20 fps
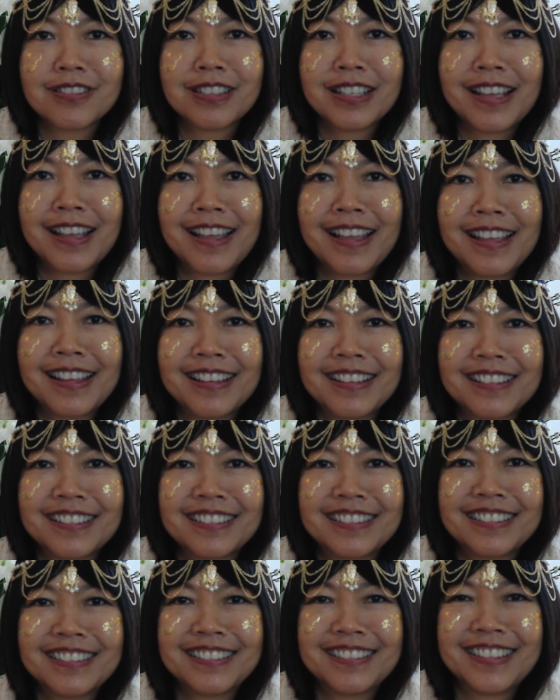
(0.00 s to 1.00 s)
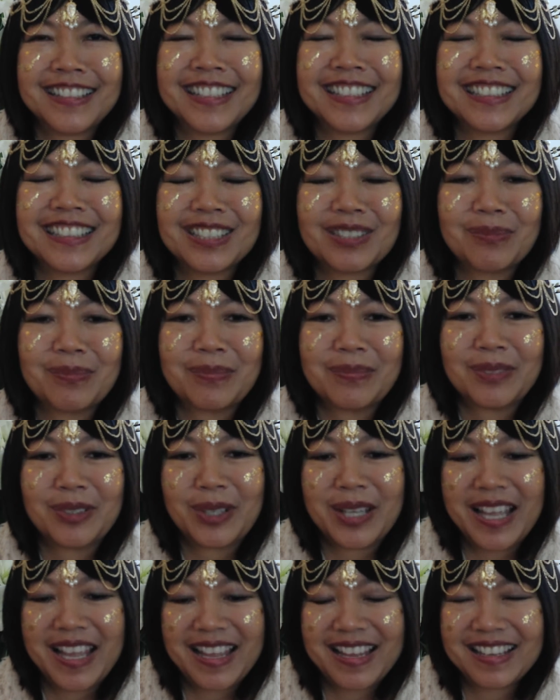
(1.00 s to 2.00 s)
okay, right?
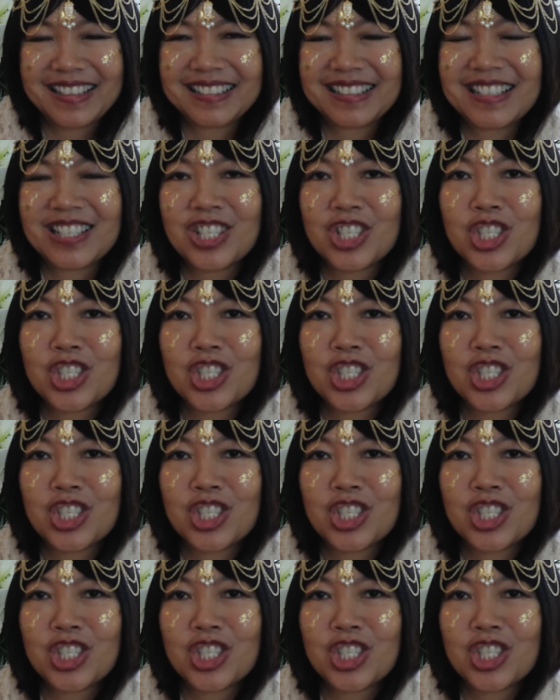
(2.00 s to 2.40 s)
Okay, let's